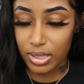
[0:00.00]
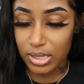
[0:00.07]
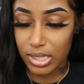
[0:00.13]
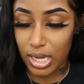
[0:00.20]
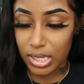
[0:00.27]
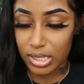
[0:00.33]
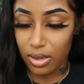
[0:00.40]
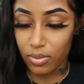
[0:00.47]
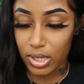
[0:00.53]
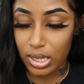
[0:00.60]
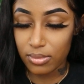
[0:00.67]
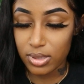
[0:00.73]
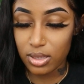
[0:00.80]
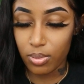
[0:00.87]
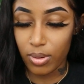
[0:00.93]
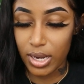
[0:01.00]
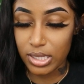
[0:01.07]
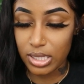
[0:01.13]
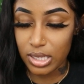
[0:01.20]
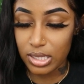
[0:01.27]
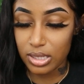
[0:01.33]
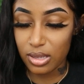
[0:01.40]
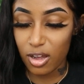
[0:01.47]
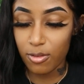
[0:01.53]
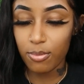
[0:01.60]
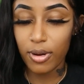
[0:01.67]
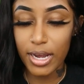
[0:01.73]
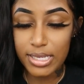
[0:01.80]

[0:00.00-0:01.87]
Balenciaga stuff. When it comes to pricing and stuff,